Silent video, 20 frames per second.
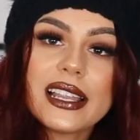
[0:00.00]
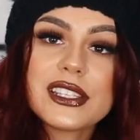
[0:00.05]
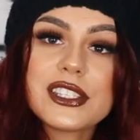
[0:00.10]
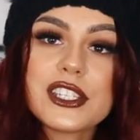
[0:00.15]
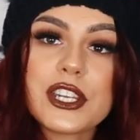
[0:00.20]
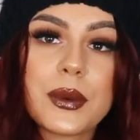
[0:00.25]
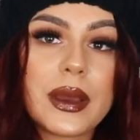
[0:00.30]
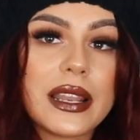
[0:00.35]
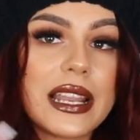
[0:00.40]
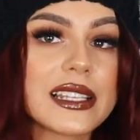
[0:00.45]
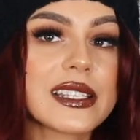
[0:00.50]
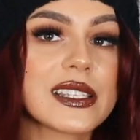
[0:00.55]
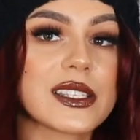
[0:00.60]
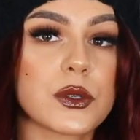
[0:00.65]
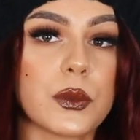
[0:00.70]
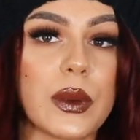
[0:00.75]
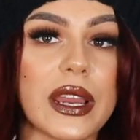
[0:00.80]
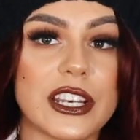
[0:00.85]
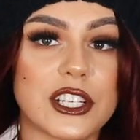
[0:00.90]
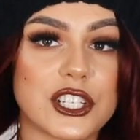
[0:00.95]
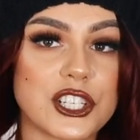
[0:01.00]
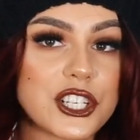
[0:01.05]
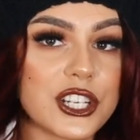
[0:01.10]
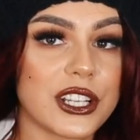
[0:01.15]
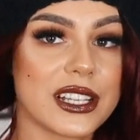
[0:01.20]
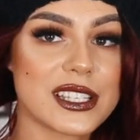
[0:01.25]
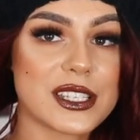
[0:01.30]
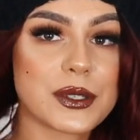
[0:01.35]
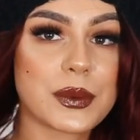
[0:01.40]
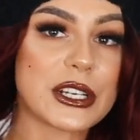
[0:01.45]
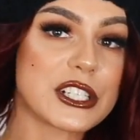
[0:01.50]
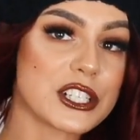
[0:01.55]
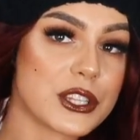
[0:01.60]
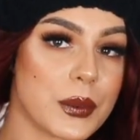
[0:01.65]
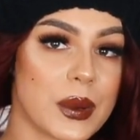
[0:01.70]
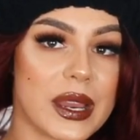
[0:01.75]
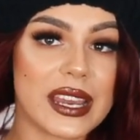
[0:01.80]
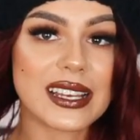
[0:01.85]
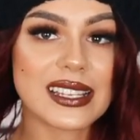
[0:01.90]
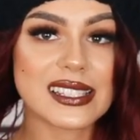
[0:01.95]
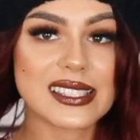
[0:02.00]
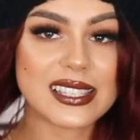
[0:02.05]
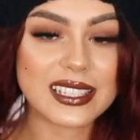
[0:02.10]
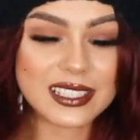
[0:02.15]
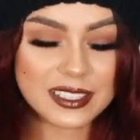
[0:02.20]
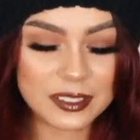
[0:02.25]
Let's do it. Let's switch the wigs.